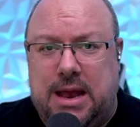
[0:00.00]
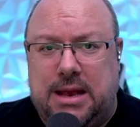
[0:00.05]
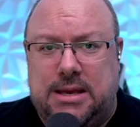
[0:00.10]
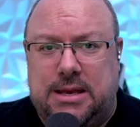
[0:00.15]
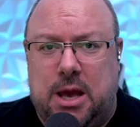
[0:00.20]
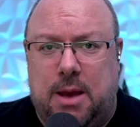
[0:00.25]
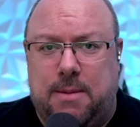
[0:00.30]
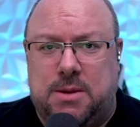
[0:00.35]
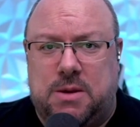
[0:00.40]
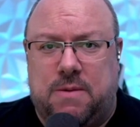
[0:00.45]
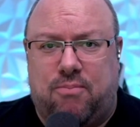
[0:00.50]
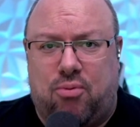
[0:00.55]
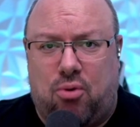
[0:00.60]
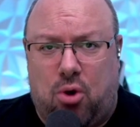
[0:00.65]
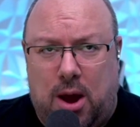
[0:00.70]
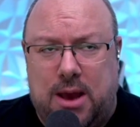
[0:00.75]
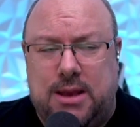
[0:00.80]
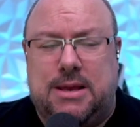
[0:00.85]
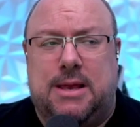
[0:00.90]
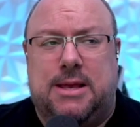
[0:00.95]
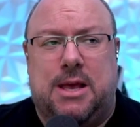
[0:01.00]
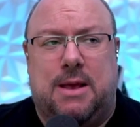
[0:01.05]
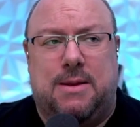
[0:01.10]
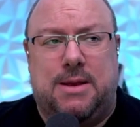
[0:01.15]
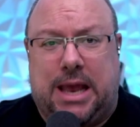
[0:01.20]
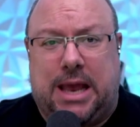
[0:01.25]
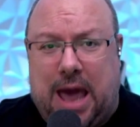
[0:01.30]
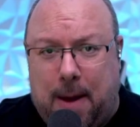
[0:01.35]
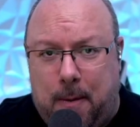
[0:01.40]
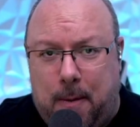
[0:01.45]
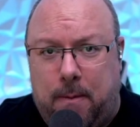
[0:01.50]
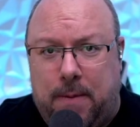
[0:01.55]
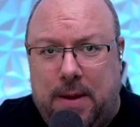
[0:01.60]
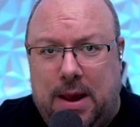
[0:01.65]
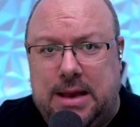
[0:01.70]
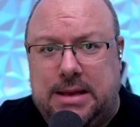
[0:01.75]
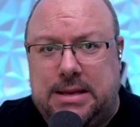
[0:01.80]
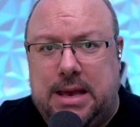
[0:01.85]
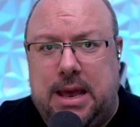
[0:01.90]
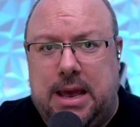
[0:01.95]
in terms of price, in terms of
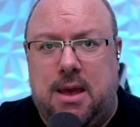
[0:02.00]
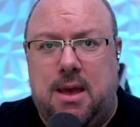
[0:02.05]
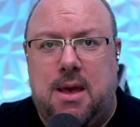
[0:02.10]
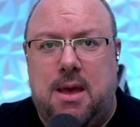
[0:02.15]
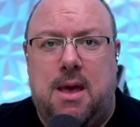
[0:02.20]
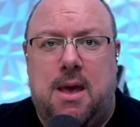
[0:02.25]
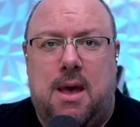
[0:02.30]
capability.